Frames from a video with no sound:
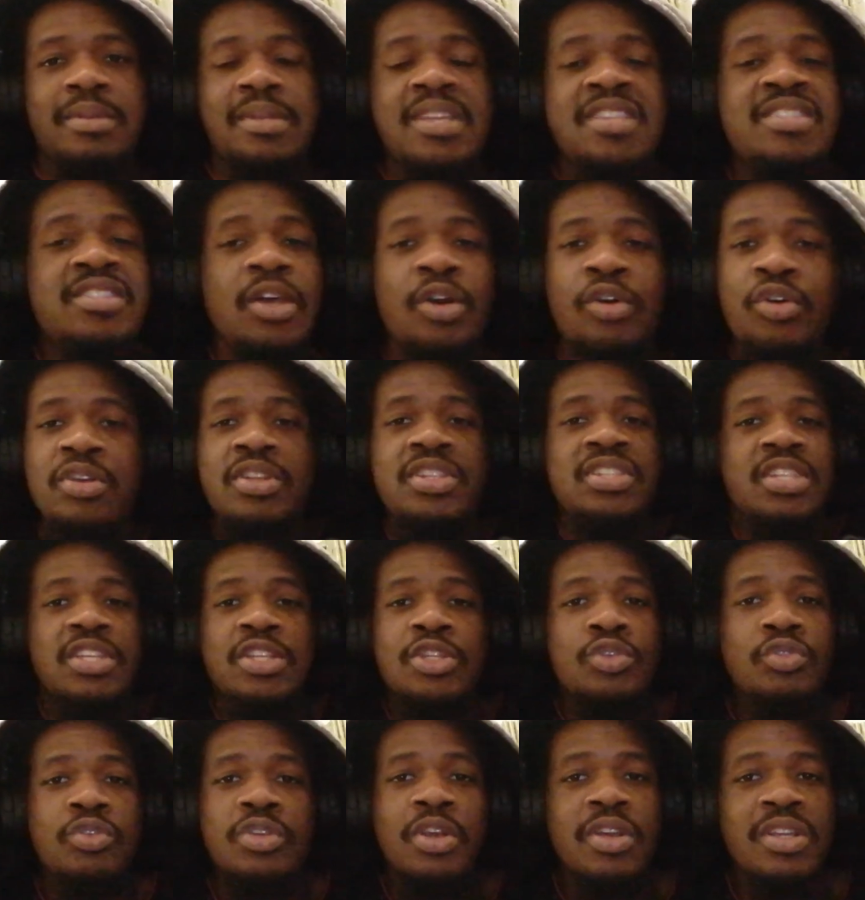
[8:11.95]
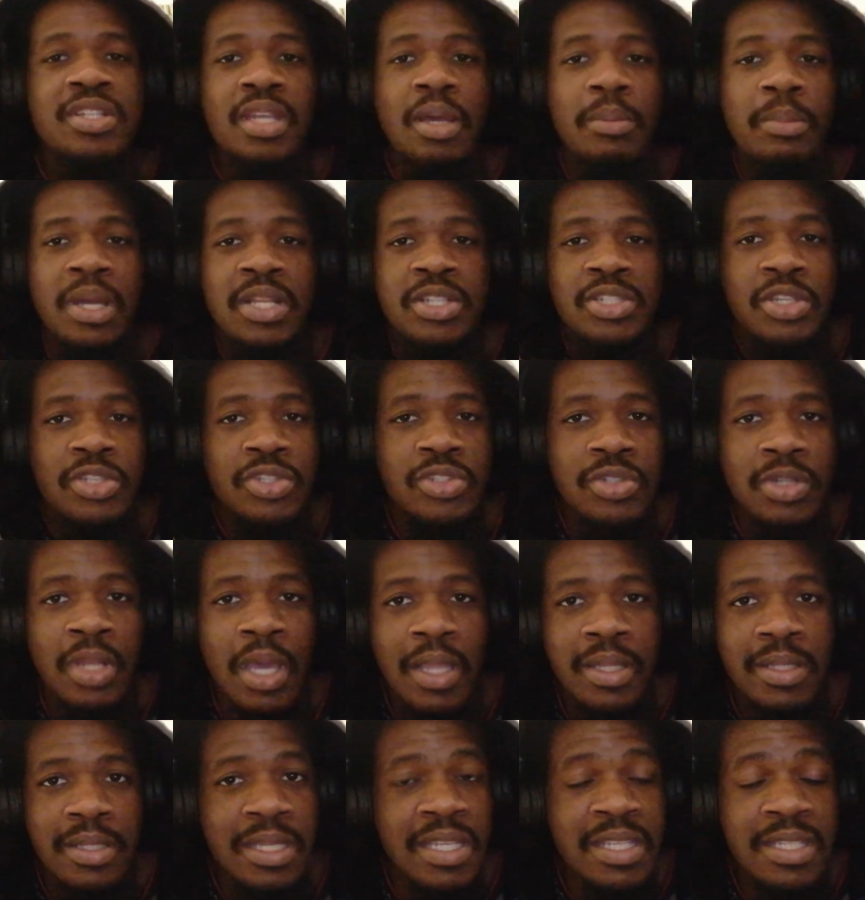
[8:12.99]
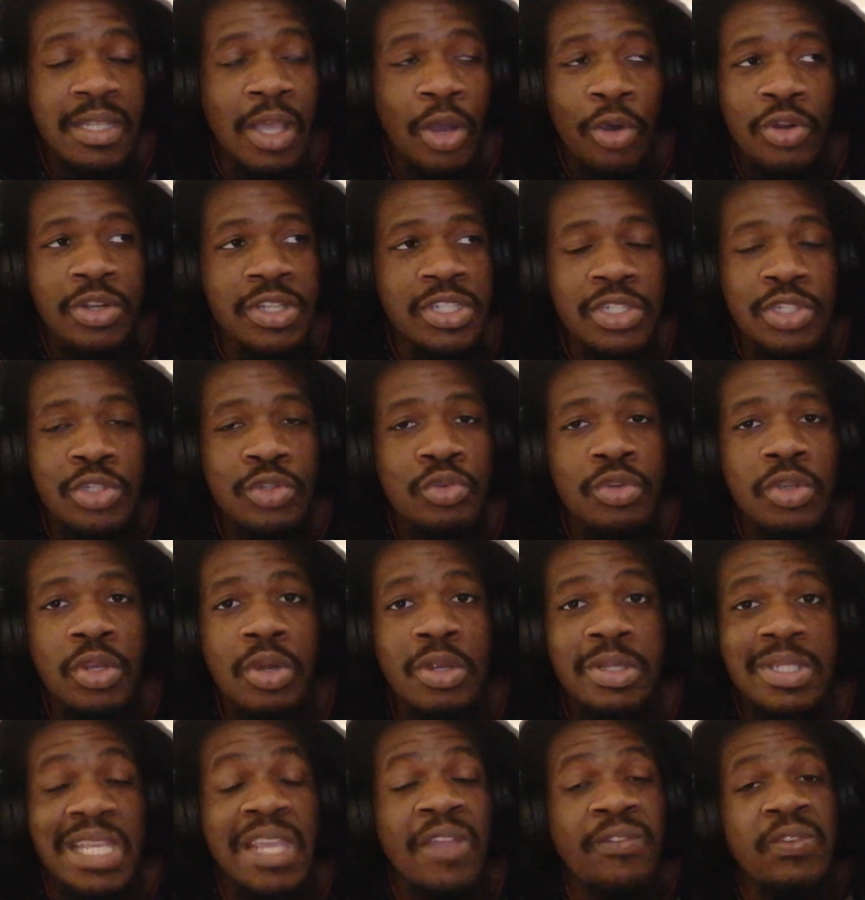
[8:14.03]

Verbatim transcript: He's not going to see New Year's at Manchester United. He's not going to see New Year's.